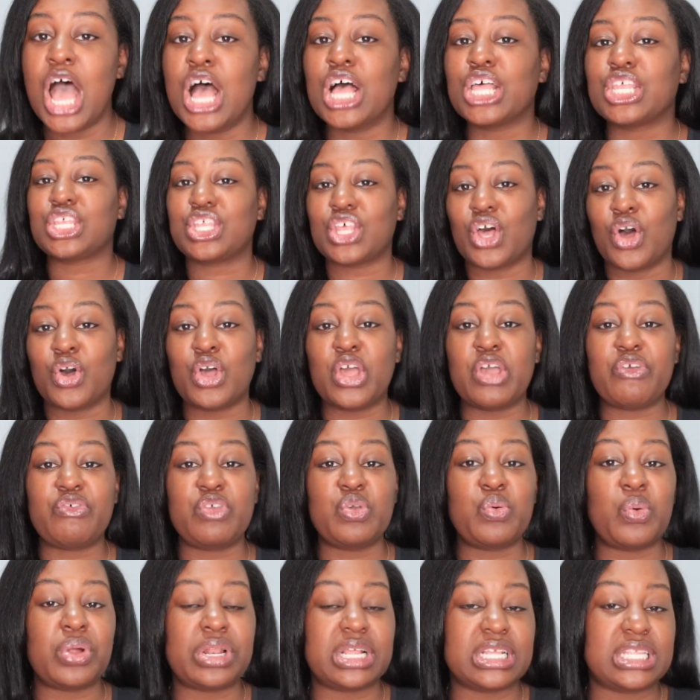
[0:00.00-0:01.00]
So if
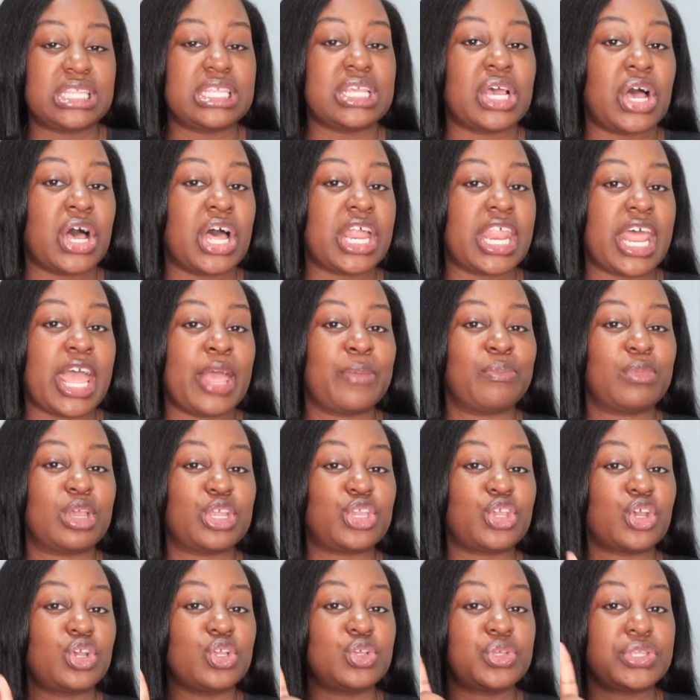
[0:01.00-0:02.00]
you want to see all that, make
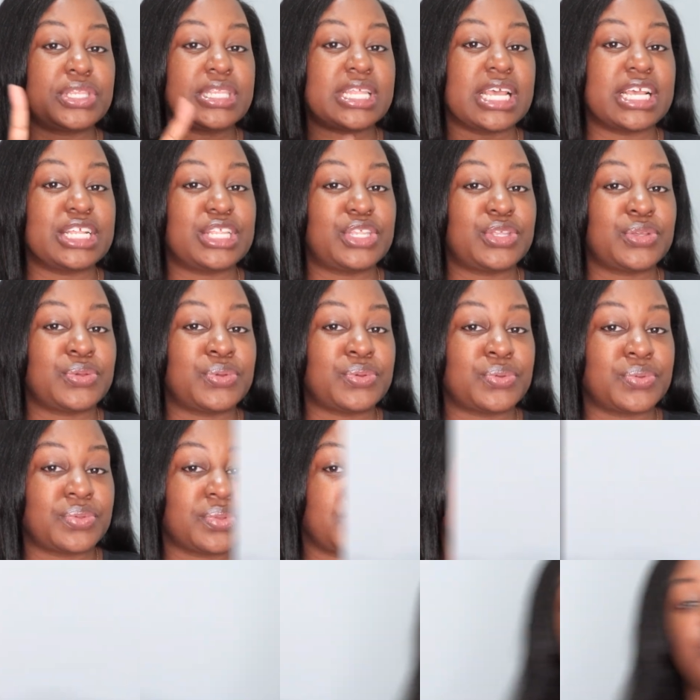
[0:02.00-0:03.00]
sure you stay tuned.
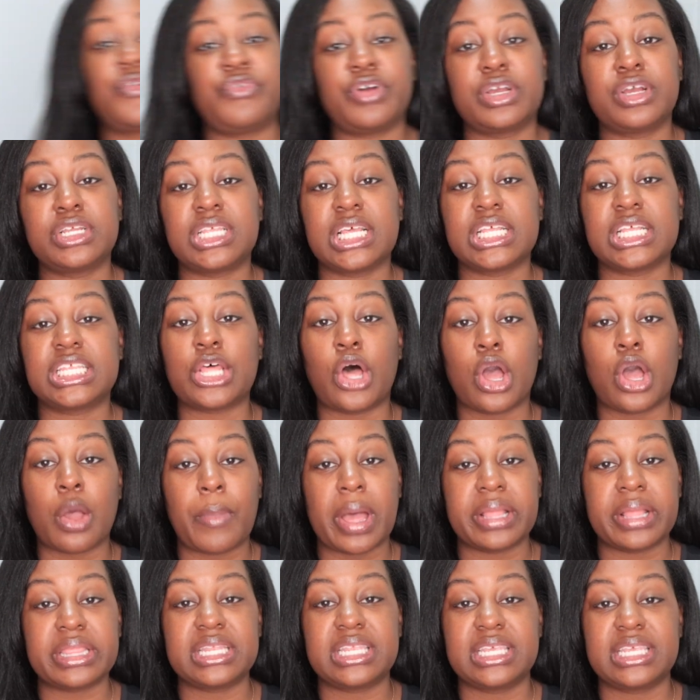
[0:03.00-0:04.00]
All right, so first let's talk
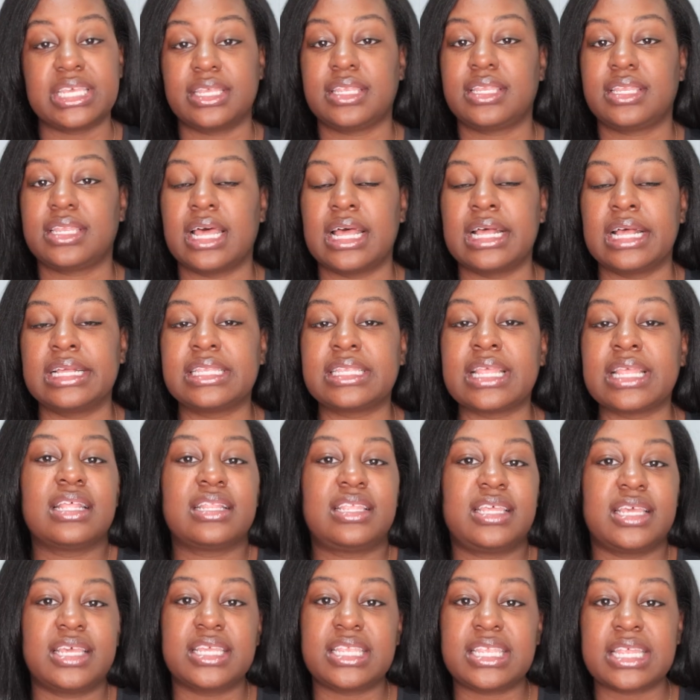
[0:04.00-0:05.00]
about the TEAS test. The
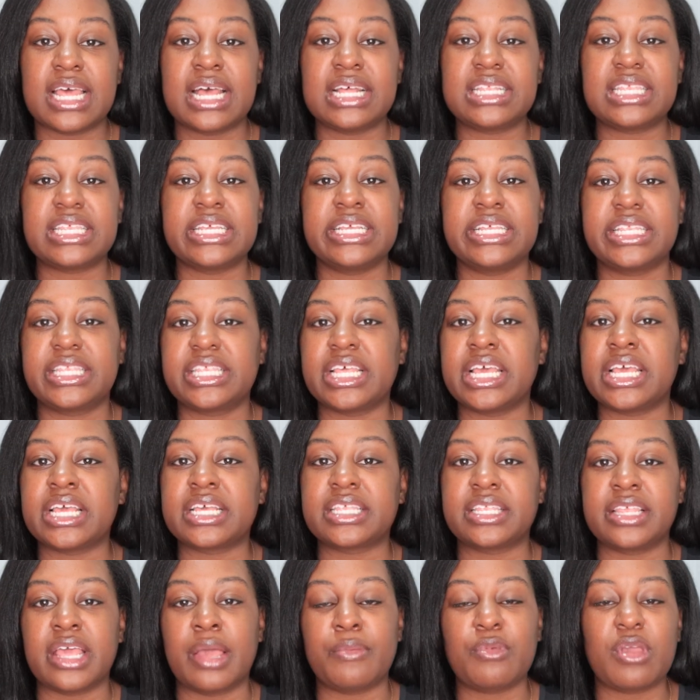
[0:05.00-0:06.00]
TEAS test is the
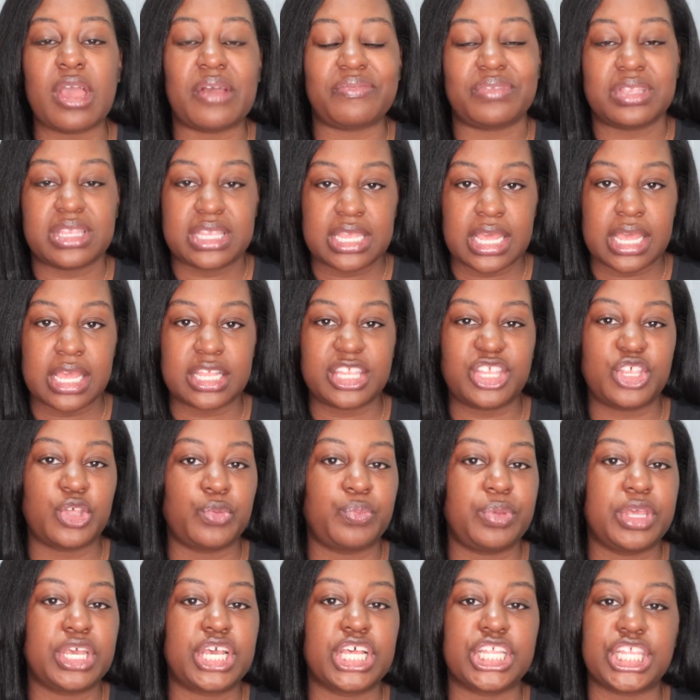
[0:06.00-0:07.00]
exam you have to take to
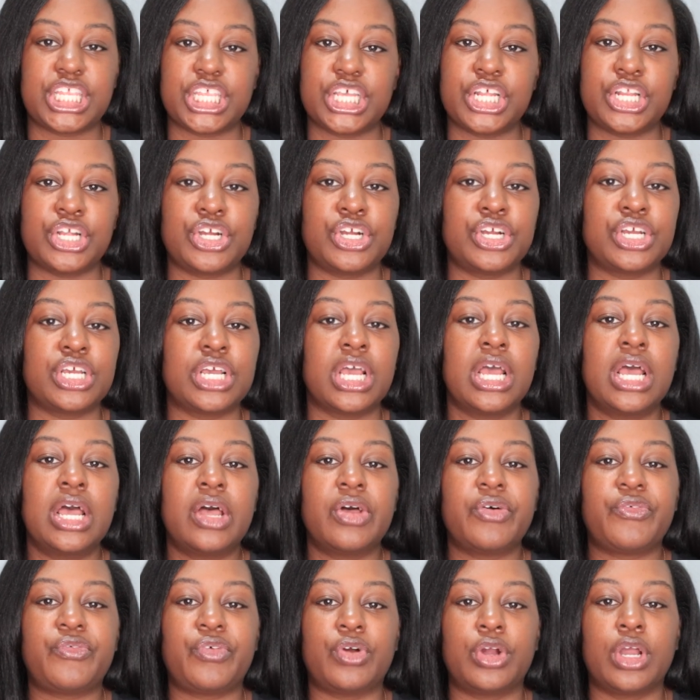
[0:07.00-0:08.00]
be considered
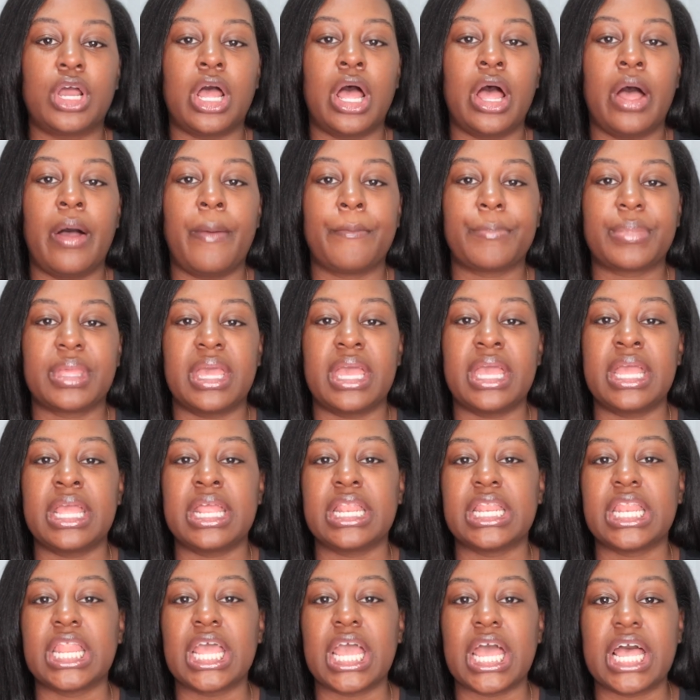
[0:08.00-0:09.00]
for
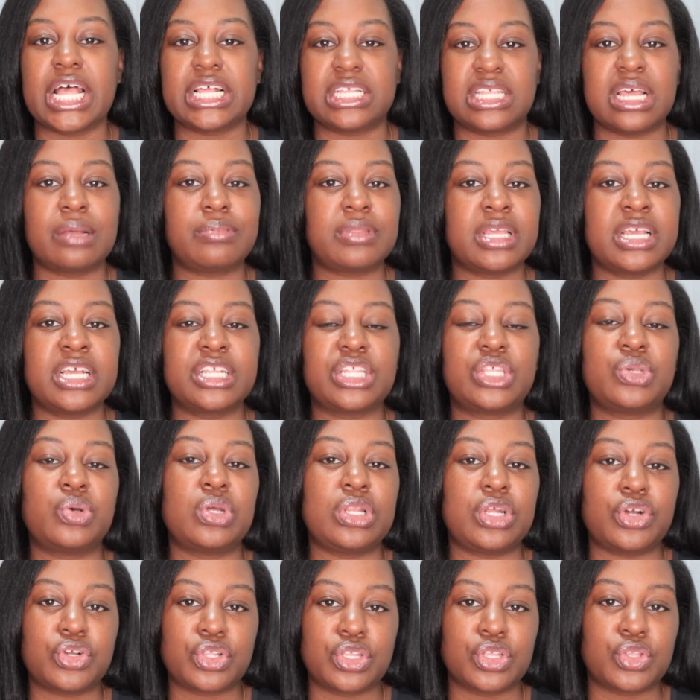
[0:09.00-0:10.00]
getting accepted into a
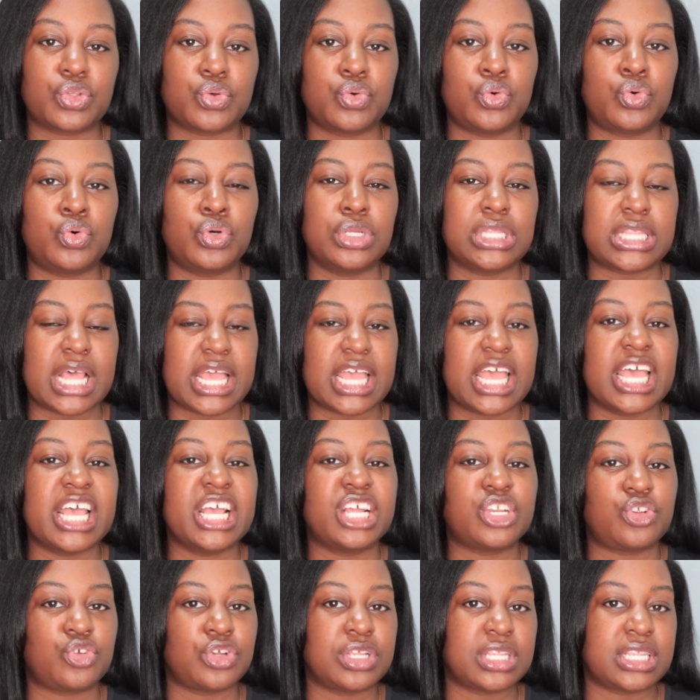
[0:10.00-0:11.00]
nursing school. It's like an
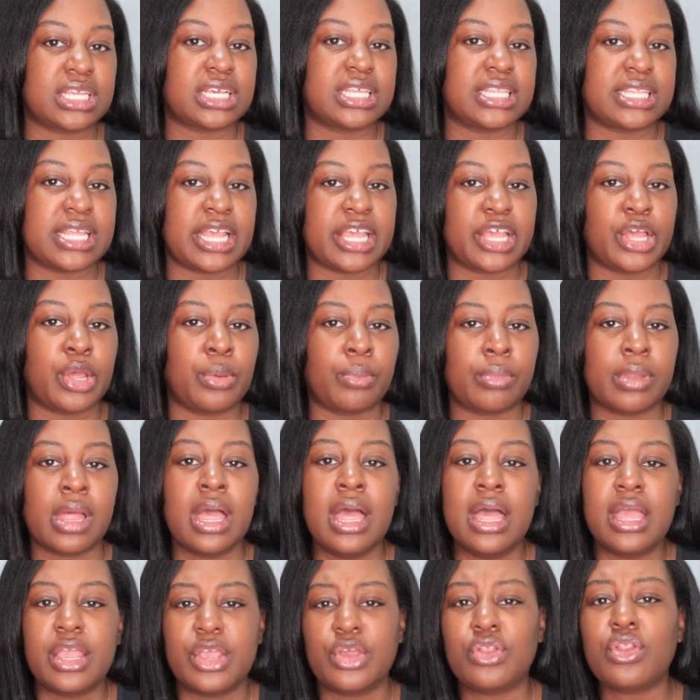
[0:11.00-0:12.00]
entrance exam,
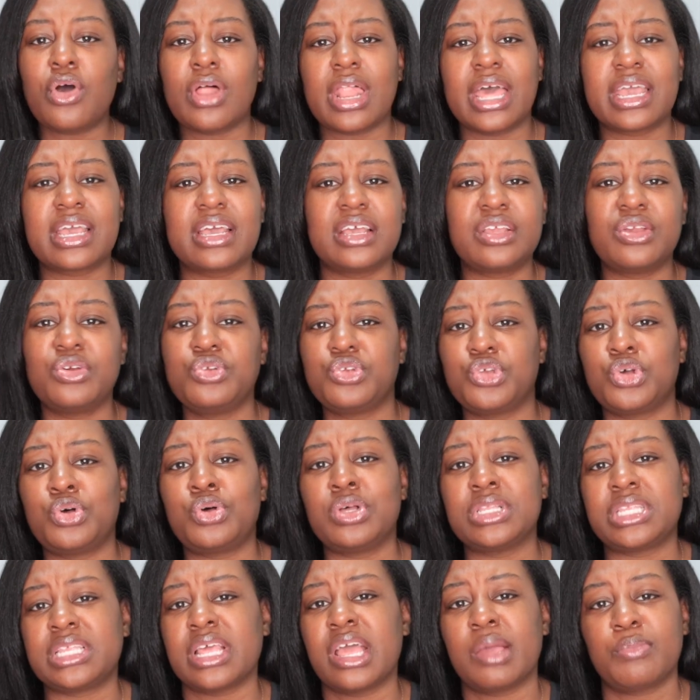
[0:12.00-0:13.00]
you know, like a usual
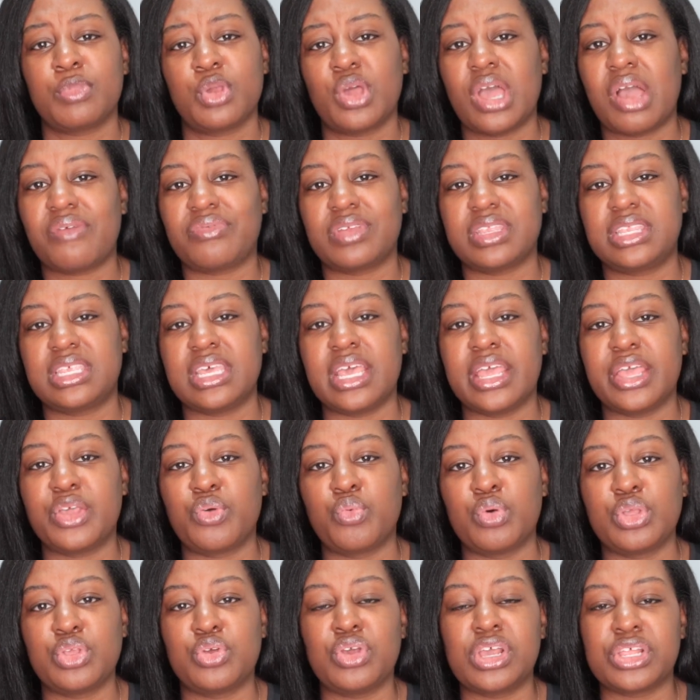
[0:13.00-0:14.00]
exam you have to take
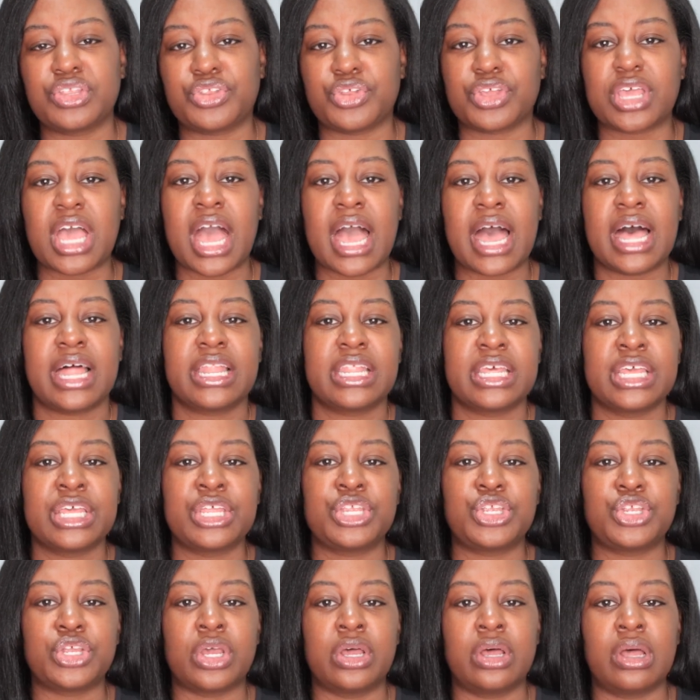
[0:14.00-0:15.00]
when you enter
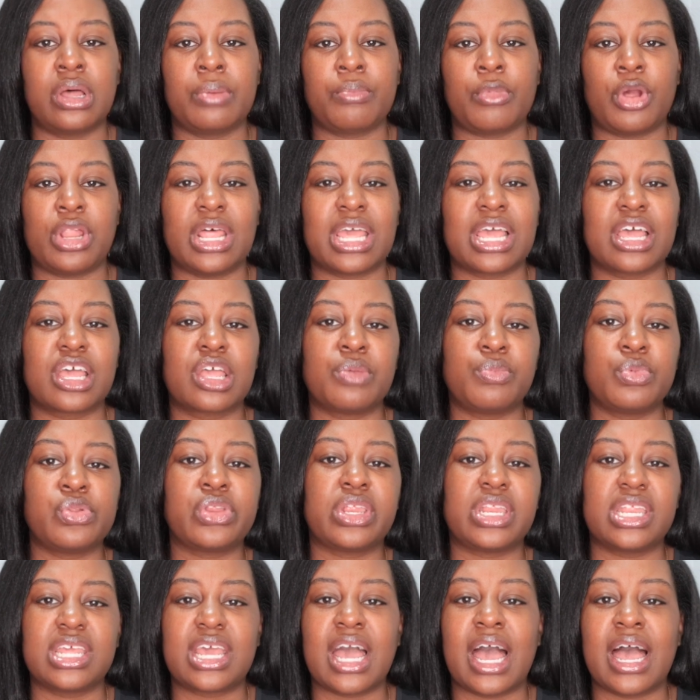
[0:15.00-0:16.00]
college or like a
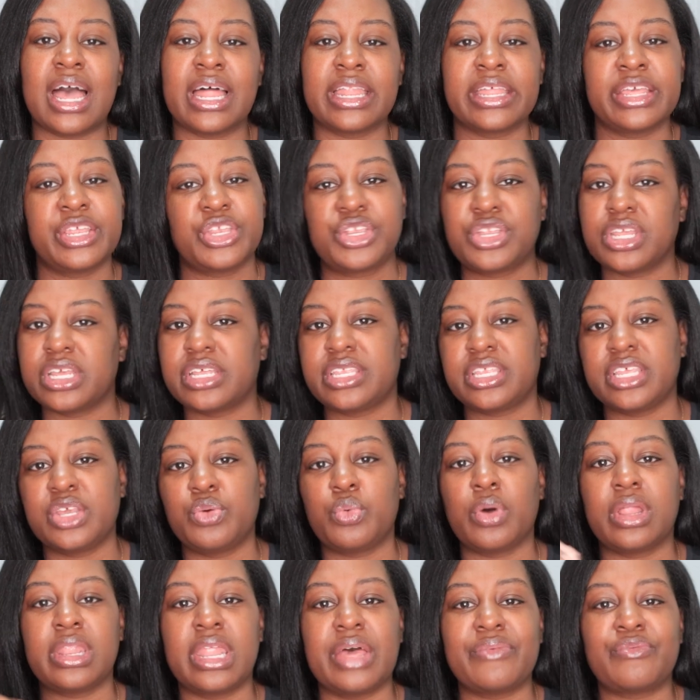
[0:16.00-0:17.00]
community college. They see
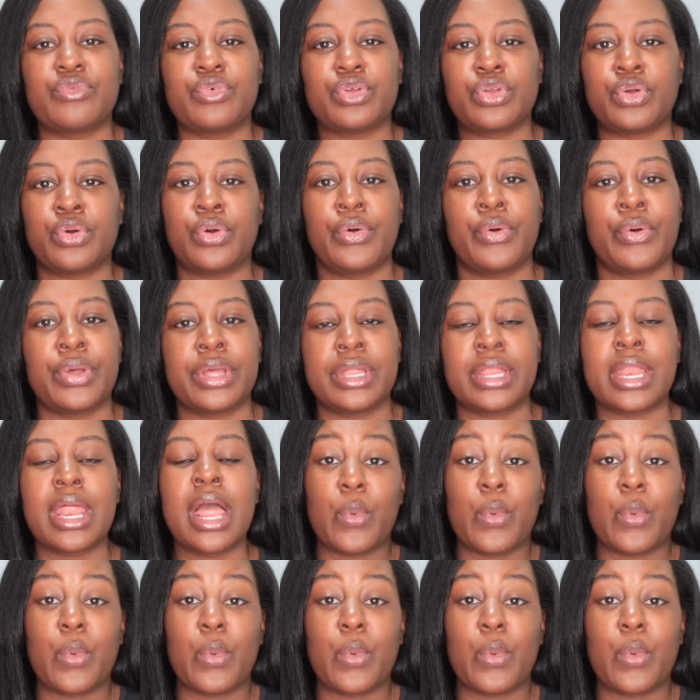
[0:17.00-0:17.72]
what level you're on.